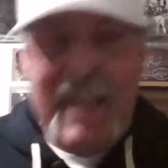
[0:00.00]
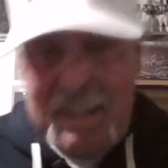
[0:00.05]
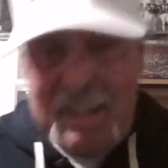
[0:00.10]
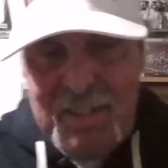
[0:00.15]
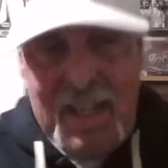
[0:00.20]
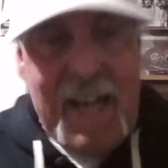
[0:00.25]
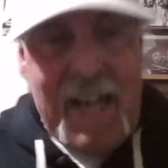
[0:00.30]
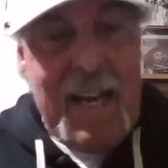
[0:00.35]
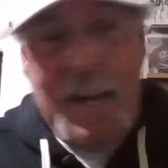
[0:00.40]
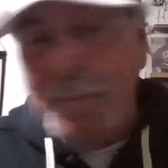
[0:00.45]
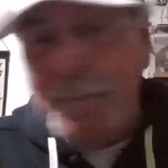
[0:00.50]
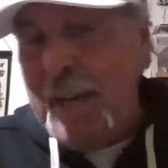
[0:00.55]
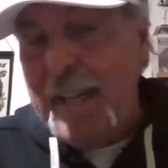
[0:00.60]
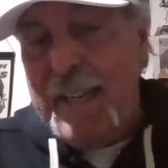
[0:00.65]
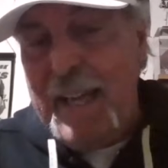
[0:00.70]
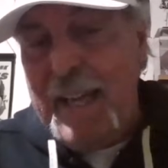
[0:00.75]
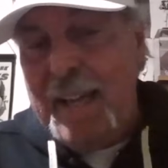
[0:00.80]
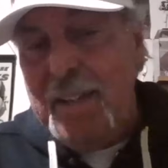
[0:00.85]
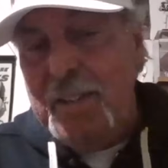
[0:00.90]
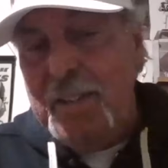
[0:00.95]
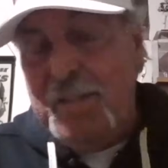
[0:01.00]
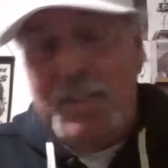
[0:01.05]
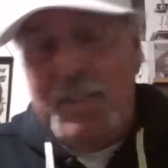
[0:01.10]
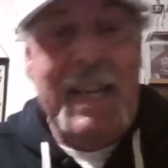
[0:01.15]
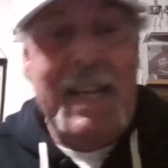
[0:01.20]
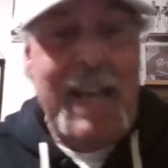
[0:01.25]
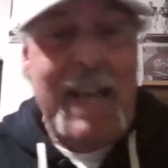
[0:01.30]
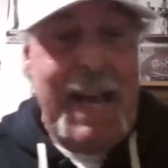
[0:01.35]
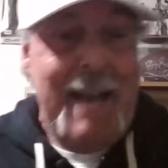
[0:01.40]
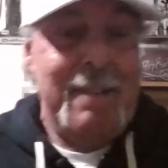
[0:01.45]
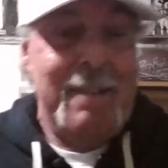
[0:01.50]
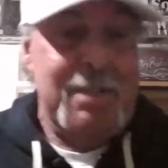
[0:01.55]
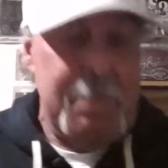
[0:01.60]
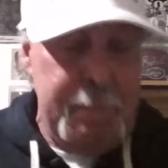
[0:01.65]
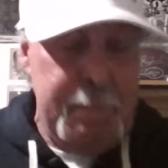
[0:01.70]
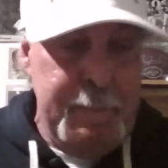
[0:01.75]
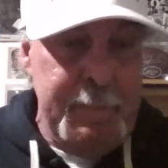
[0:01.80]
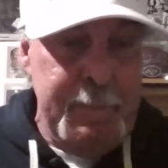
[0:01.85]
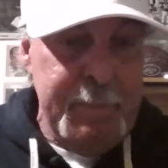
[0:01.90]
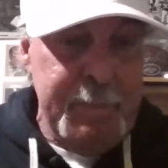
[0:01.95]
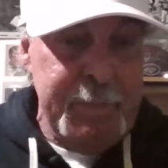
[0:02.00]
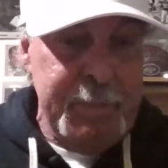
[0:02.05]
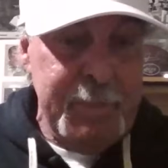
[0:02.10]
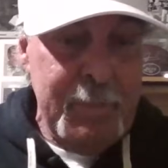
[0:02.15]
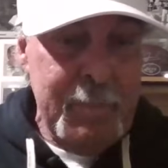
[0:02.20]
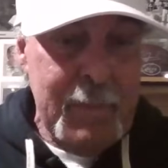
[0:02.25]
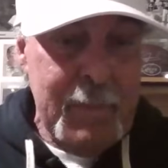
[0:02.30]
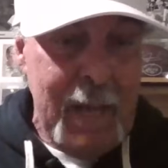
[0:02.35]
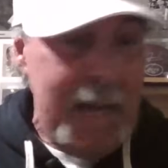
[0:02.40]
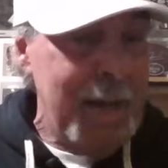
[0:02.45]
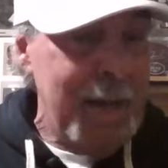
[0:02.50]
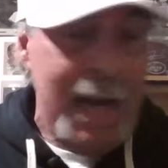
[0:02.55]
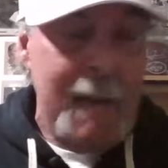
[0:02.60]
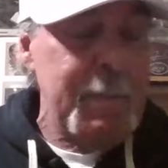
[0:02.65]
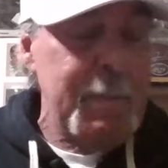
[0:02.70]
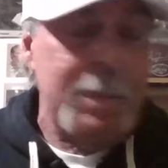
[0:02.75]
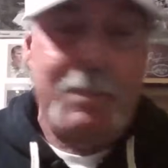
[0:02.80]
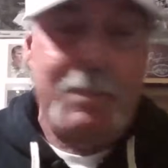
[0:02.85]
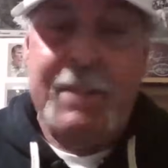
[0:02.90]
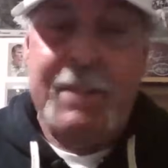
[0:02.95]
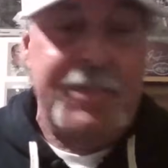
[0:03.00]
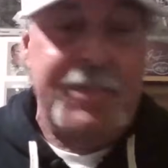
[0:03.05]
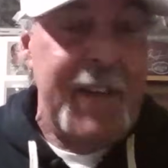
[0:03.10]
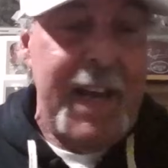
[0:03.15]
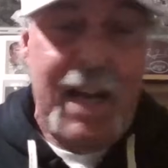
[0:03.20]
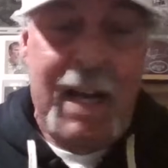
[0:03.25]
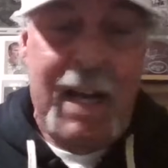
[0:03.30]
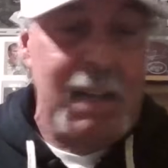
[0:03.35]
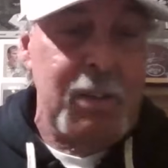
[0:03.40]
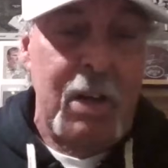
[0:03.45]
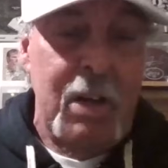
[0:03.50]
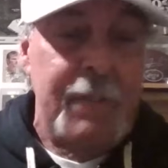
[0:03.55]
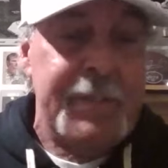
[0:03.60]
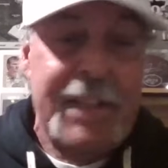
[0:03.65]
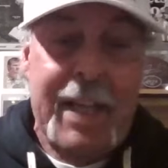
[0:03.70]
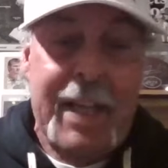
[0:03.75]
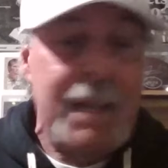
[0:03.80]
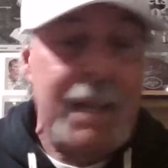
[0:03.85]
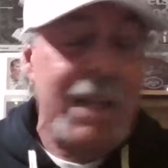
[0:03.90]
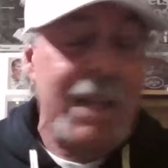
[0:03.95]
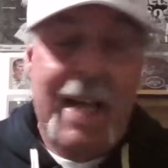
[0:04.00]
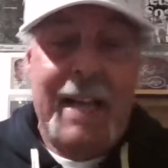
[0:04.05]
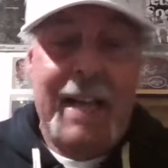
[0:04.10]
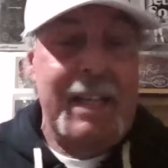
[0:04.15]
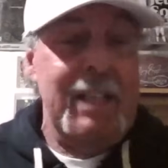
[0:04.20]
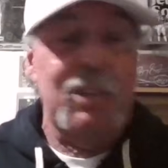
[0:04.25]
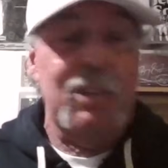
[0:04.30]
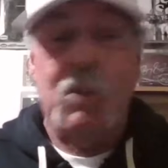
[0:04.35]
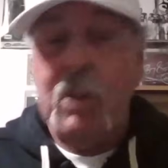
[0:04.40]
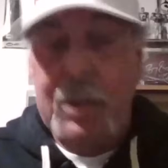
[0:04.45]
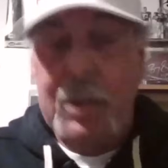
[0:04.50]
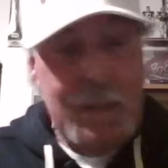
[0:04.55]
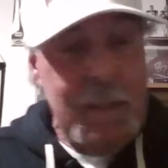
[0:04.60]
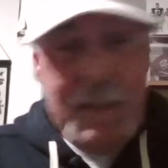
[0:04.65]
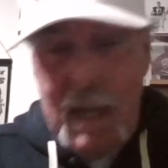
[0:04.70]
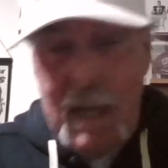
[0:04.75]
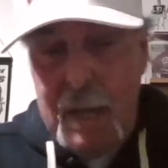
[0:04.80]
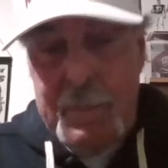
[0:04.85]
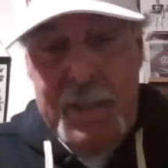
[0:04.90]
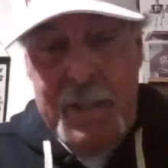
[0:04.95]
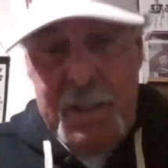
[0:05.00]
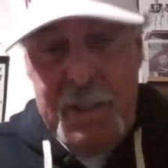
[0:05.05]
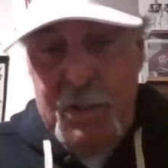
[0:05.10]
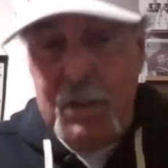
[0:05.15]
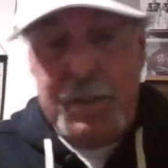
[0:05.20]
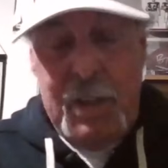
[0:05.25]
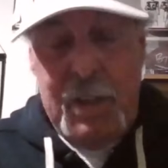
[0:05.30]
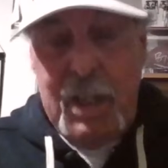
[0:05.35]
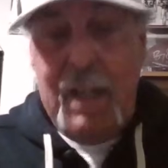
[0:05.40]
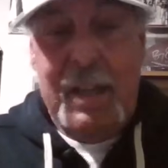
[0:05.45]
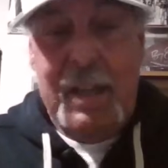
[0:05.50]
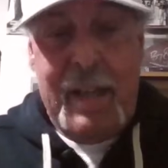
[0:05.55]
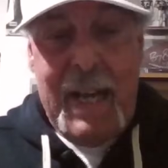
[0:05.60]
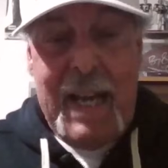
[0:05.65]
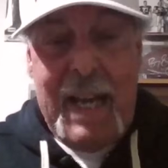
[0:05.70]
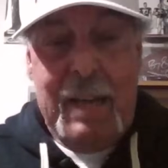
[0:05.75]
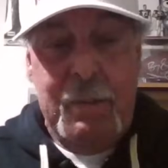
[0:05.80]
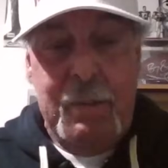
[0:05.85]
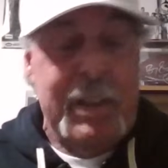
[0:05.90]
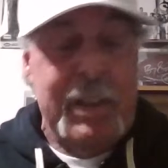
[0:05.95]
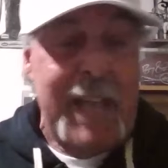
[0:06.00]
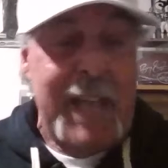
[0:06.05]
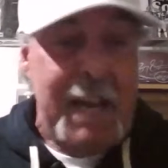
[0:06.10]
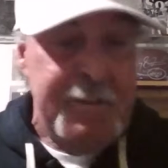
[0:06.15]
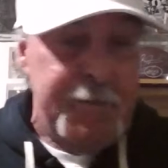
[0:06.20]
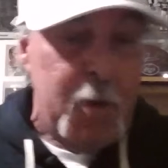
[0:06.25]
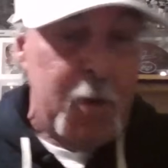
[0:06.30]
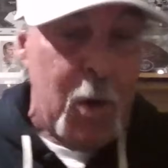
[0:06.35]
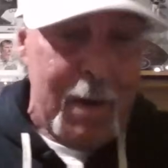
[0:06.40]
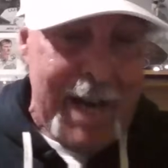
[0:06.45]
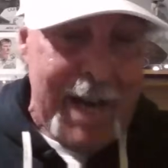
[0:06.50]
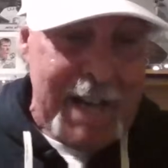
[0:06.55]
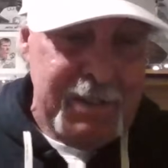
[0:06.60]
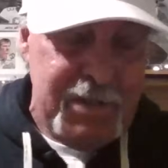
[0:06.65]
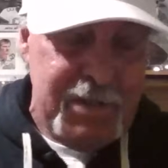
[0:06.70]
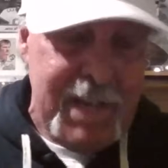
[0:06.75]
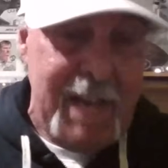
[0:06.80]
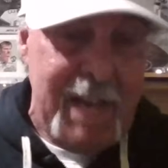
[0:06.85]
guy I might get is Diaz. I'm a big fan. I love Diaz. And the other night with that 4-out save